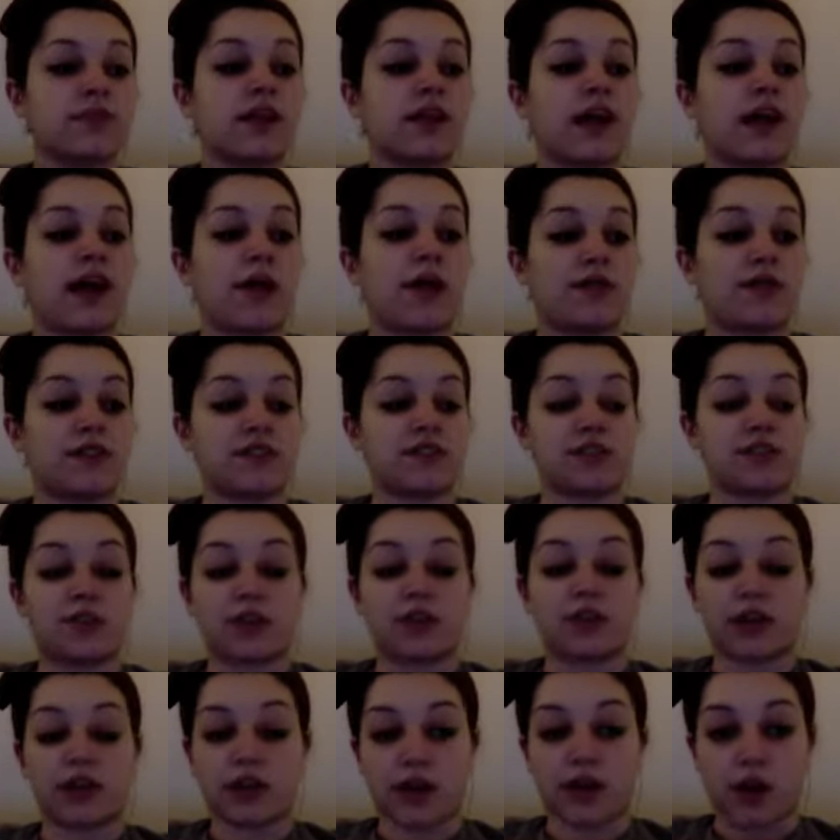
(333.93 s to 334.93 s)
I was still gonna
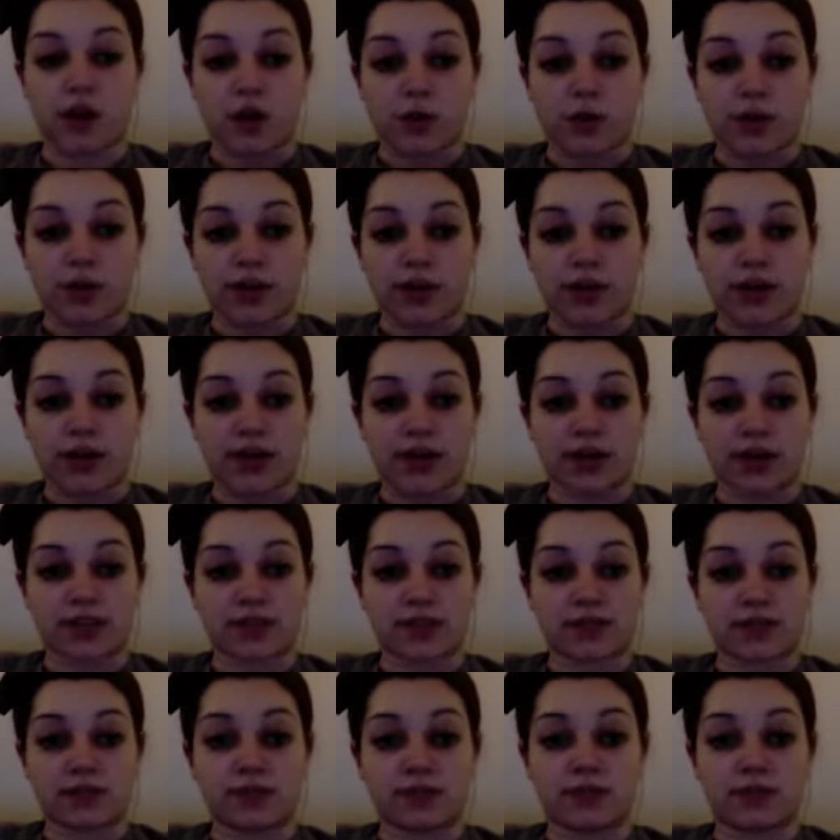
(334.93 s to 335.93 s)
go because
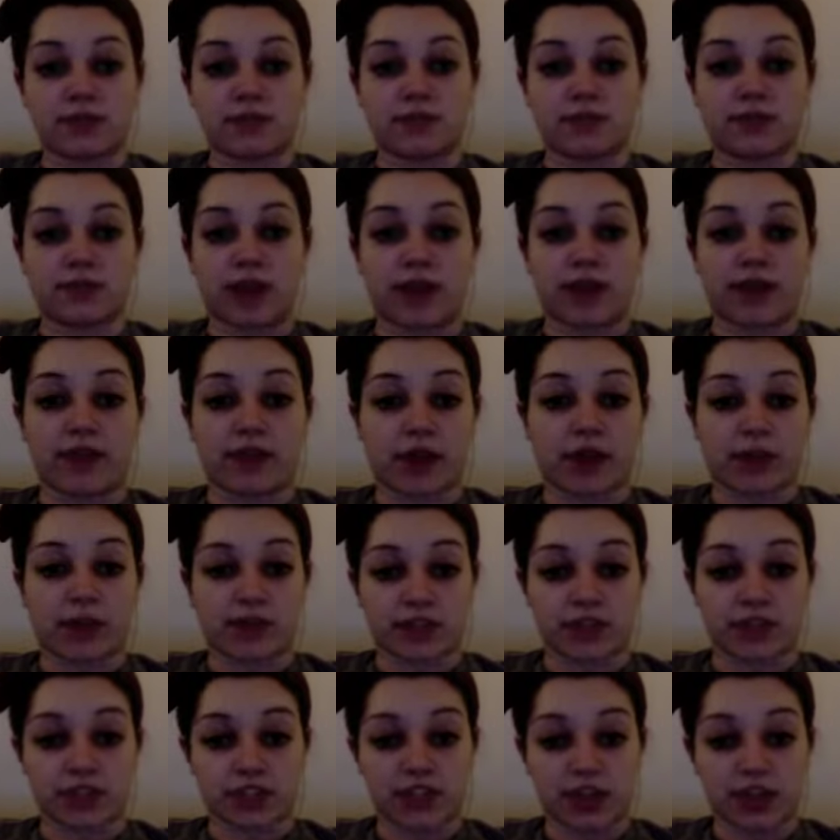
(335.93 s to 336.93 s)
I have a
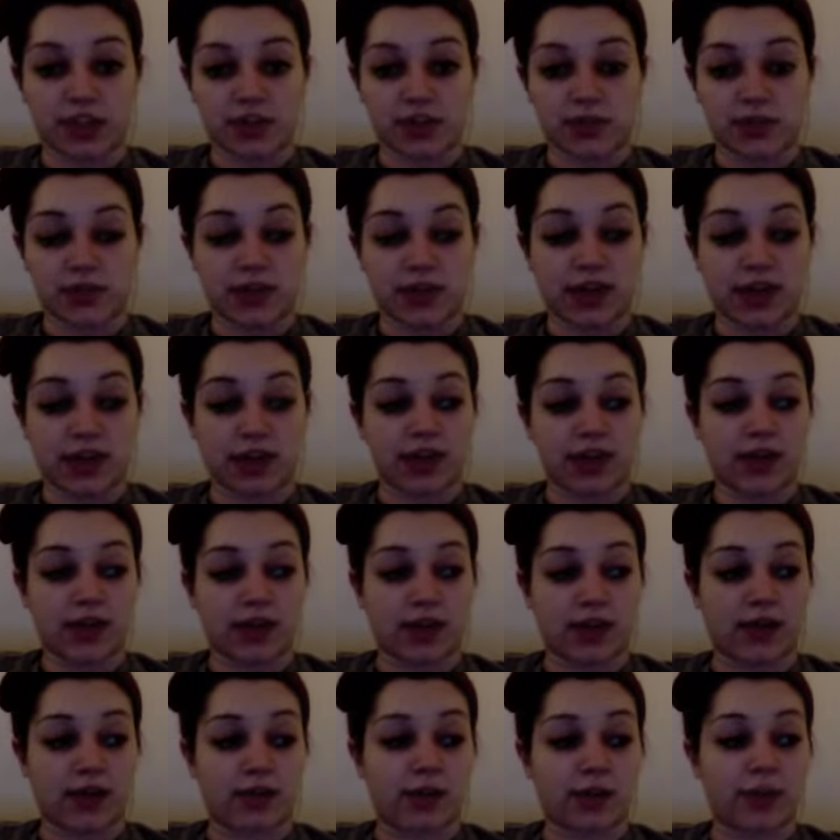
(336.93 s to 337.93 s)
competition next weekend
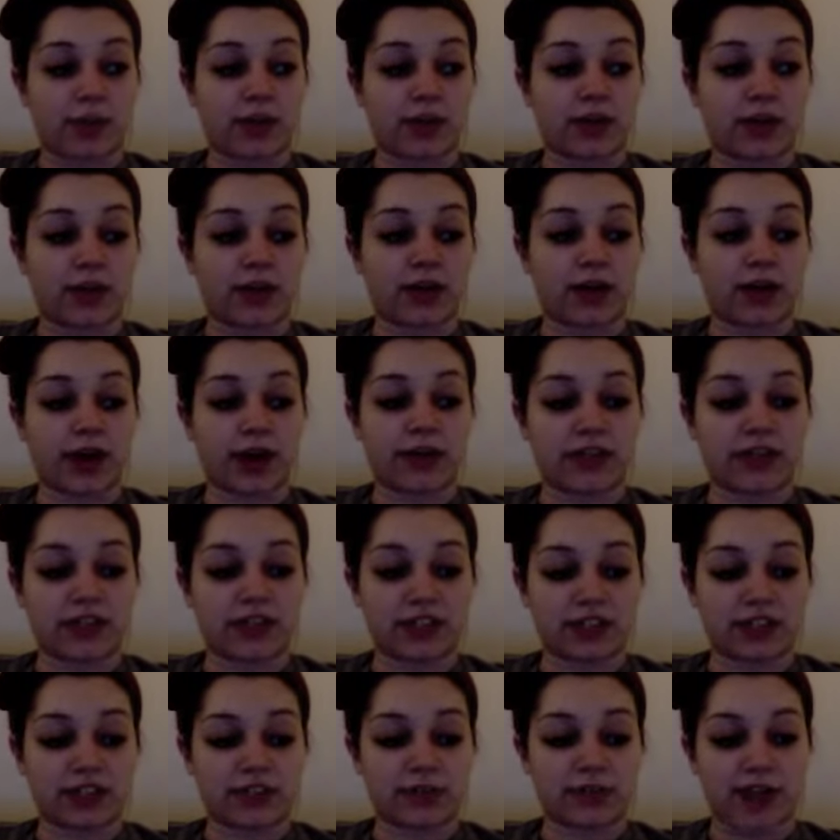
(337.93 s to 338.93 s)
and my partner and I really
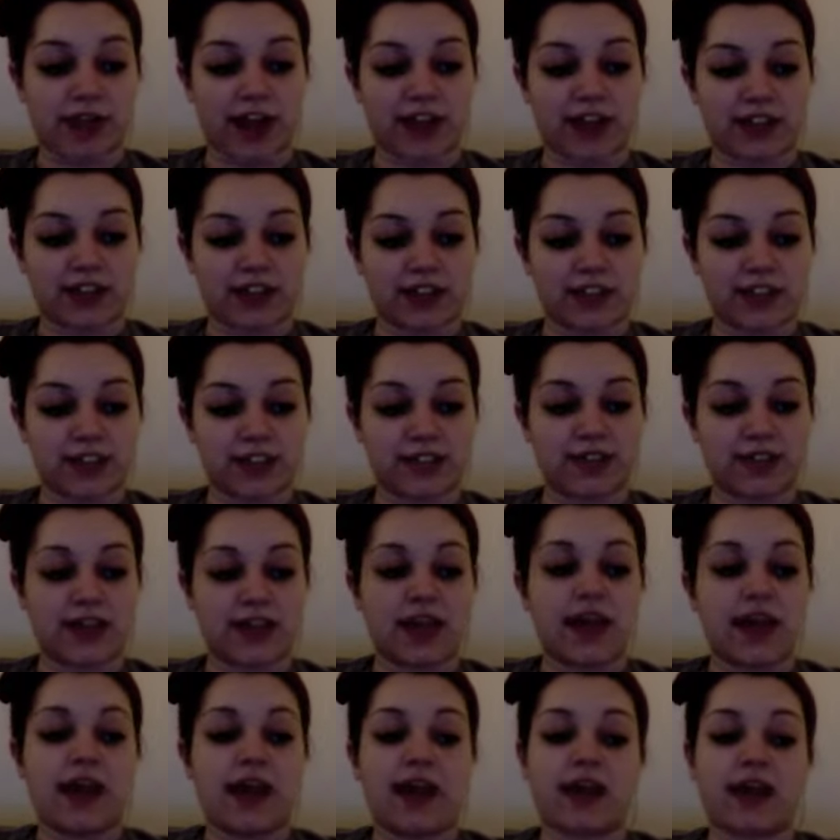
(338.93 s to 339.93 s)
need to practice.
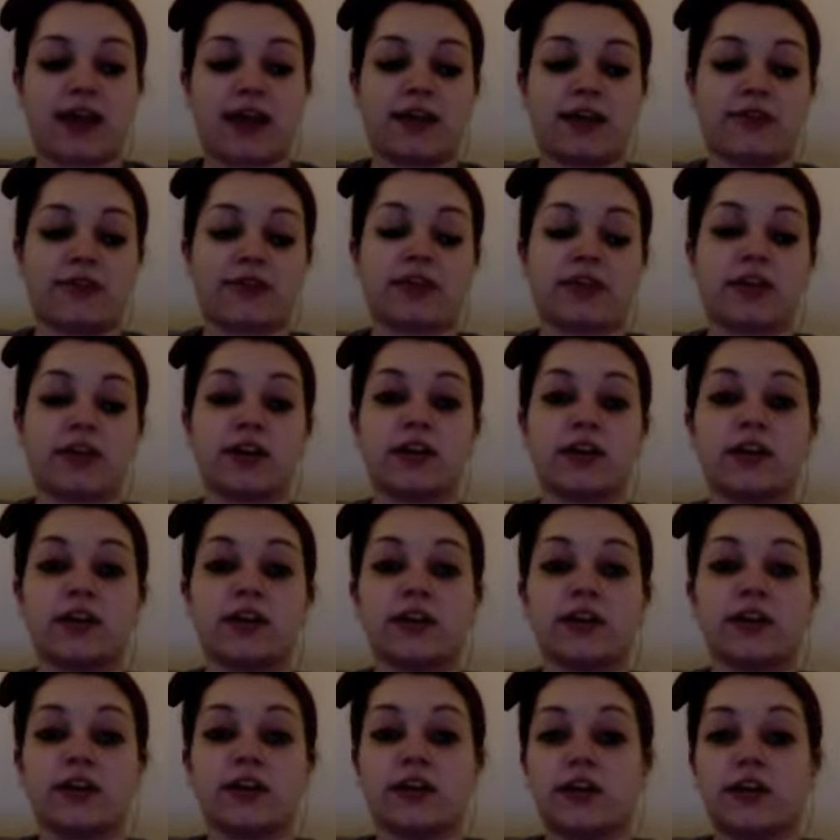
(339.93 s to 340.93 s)
And I figured
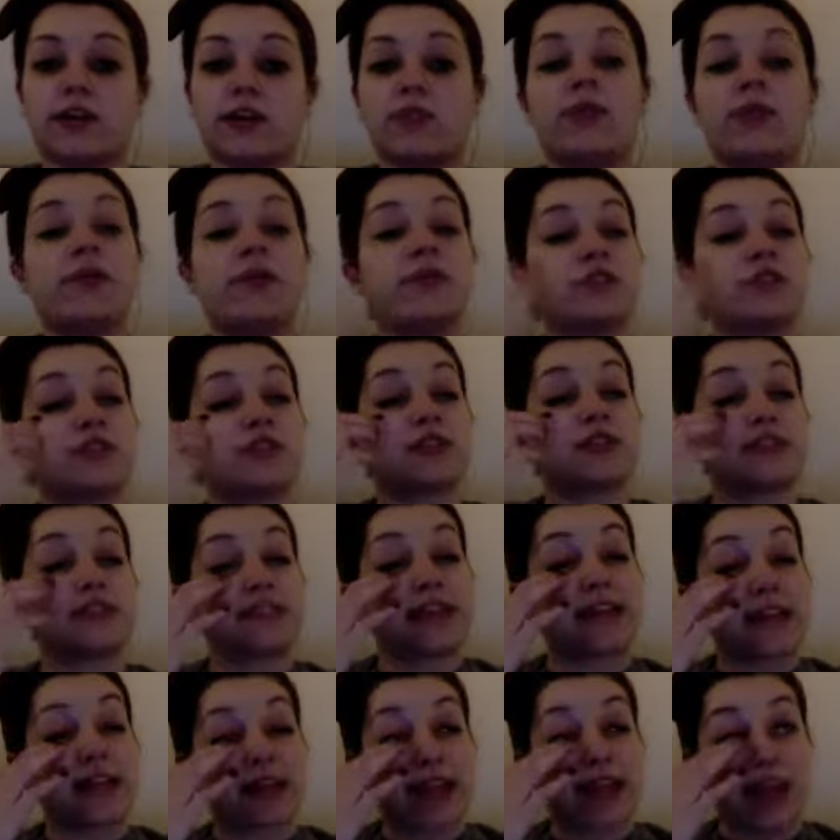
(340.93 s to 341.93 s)
we would just
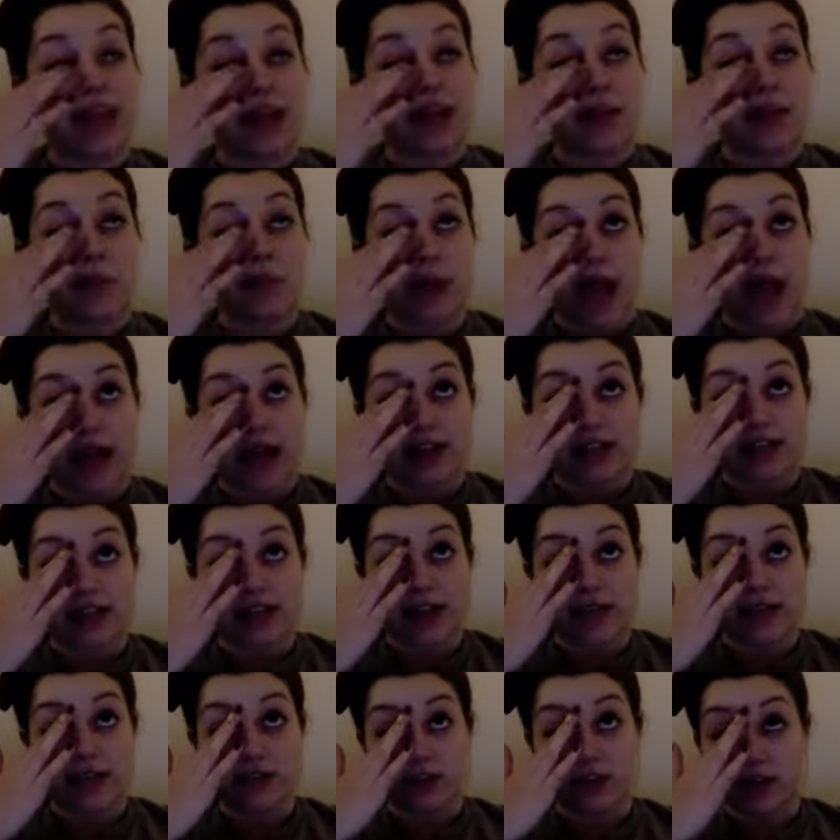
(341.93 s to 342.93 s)
stay late and practice
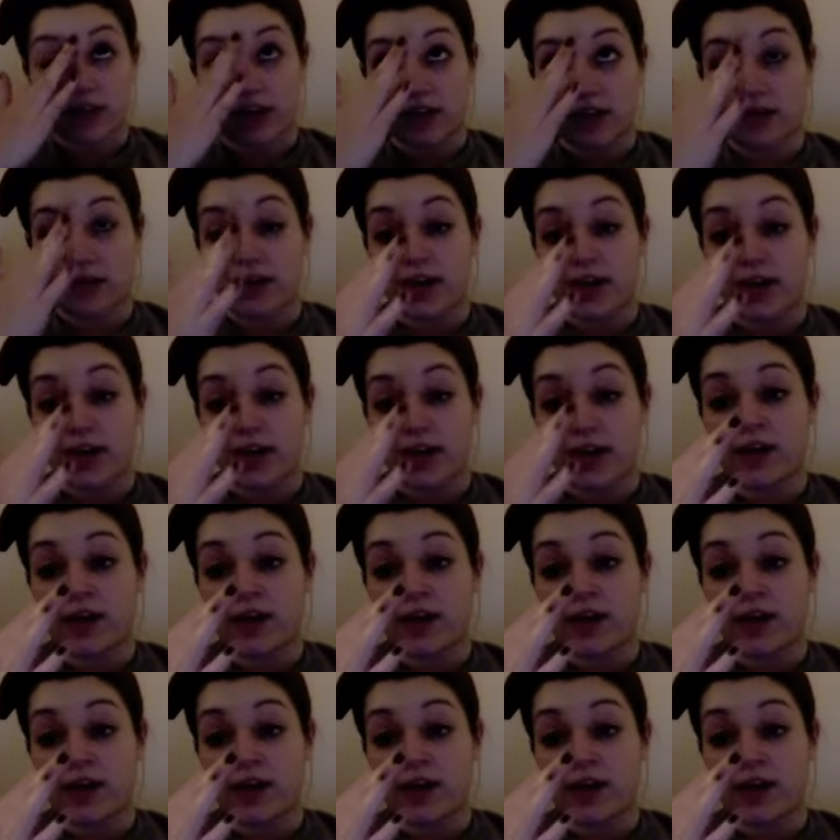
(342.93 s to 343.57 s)
after anyway.